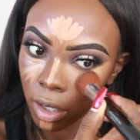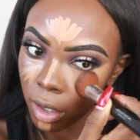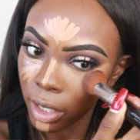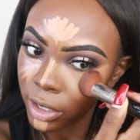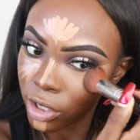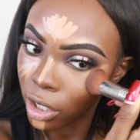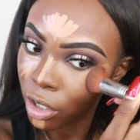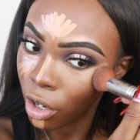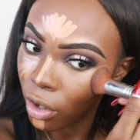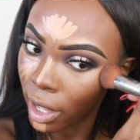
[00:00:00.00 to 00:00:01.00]
Cause,
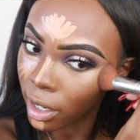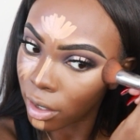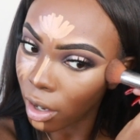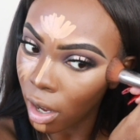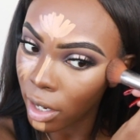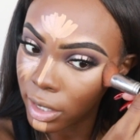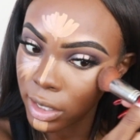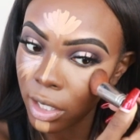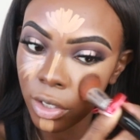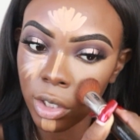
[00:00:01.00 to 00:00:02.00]
you know, like
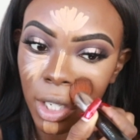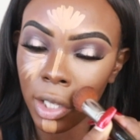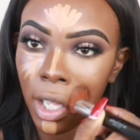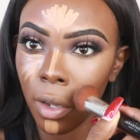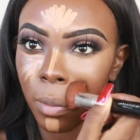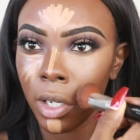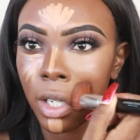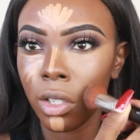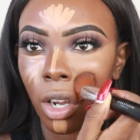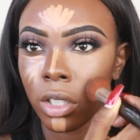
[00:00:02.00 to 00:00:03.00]
honestly, there's not that
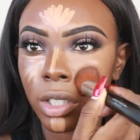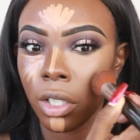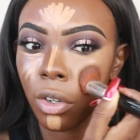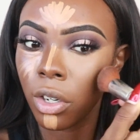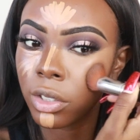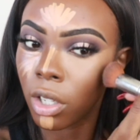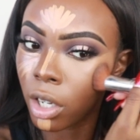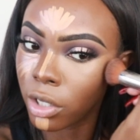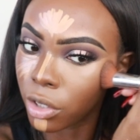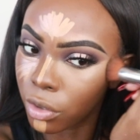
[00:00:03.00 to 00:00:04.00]
many dark-skinned girls
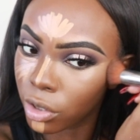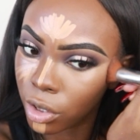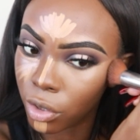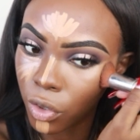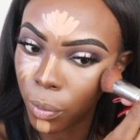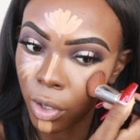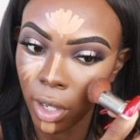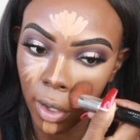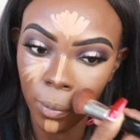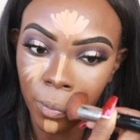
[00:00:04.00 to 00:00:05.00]
on YouTube, or
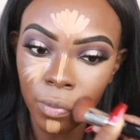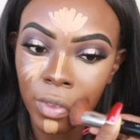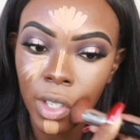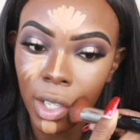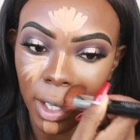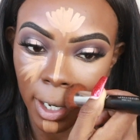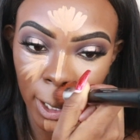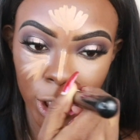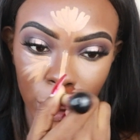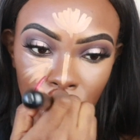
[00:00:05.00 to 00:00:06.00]
like that
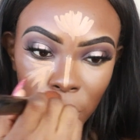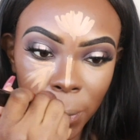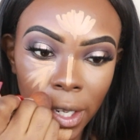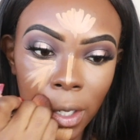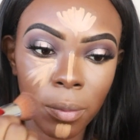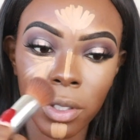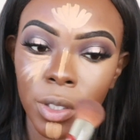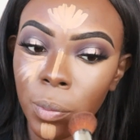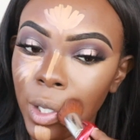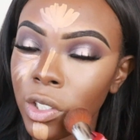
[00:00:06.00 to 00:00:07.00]
actually do makeup. There's
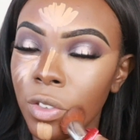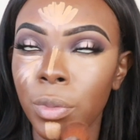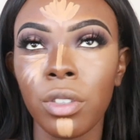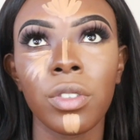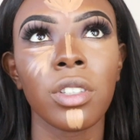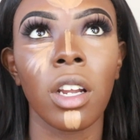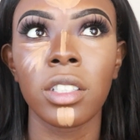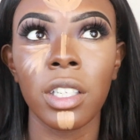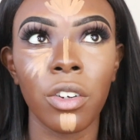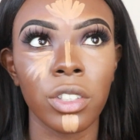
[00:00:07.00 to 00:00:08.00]
a bunch of beautiful
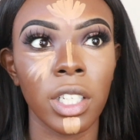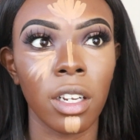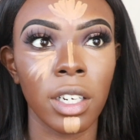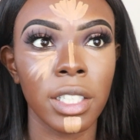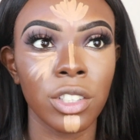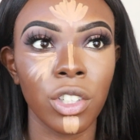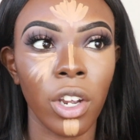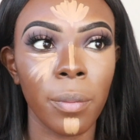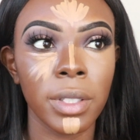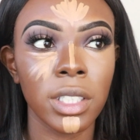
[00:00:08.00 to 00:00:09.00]
dark-skinned girls like on
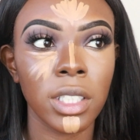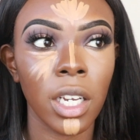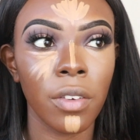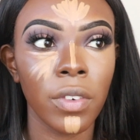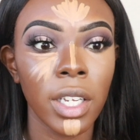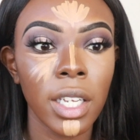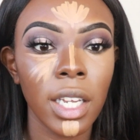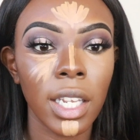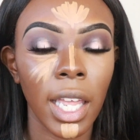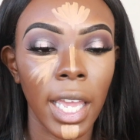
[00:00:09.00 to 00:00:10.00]
Instagram and stuff.
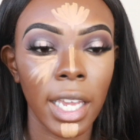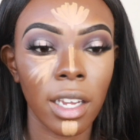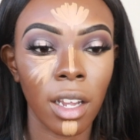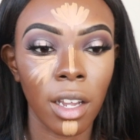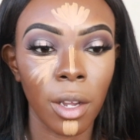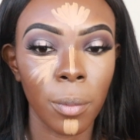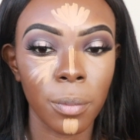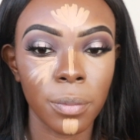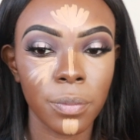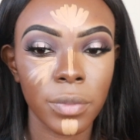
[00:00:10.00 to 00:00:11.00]
Like
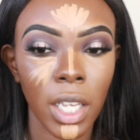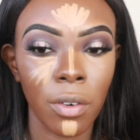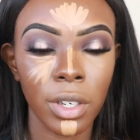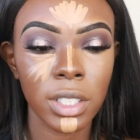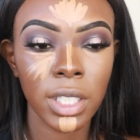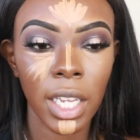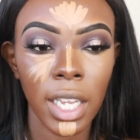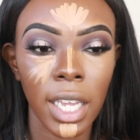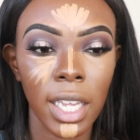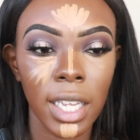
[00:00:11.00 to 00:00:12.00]
I want to say